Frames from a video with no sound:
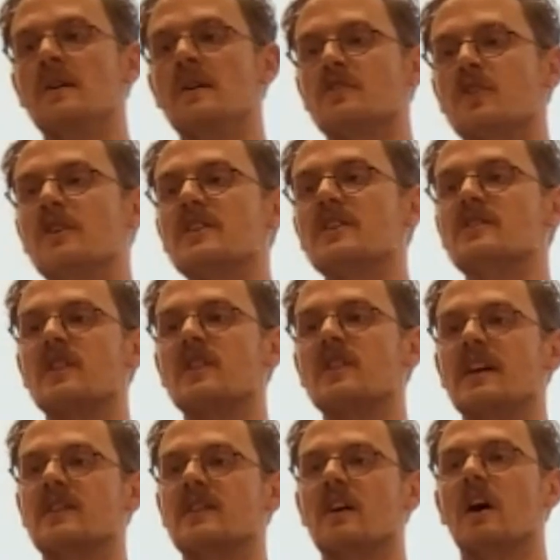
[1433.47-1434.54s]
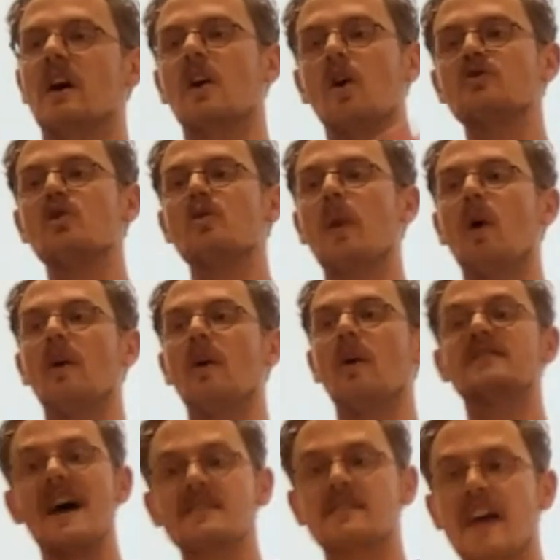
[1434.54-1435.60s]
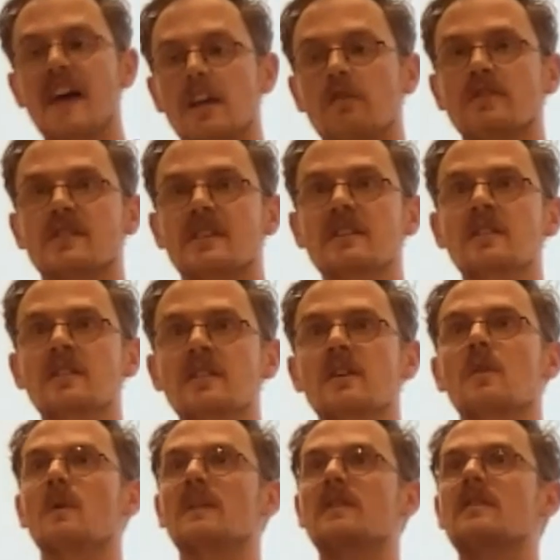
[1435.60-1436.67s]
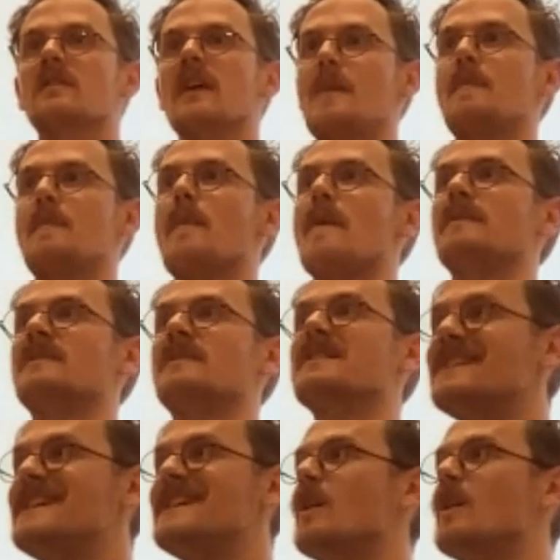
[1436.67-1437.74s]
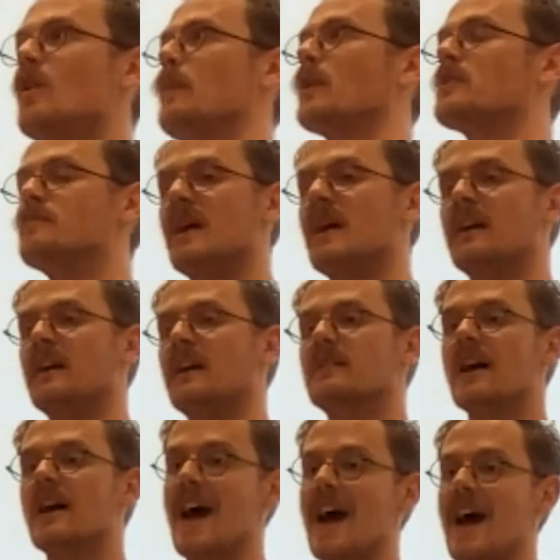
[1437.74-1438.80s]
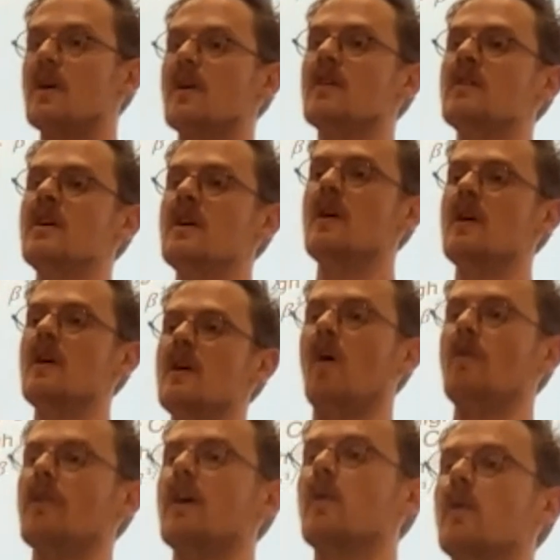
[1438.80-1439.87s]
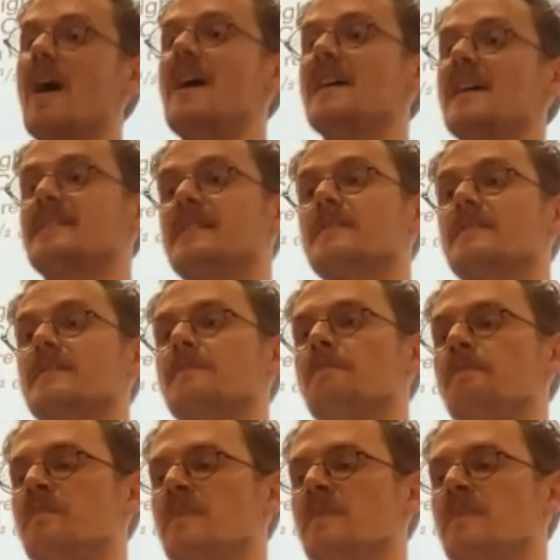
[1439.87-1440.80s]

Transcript: So this is a contour plot of test accuracy with hyperparameter C on the bottom and gamma on the y-axis.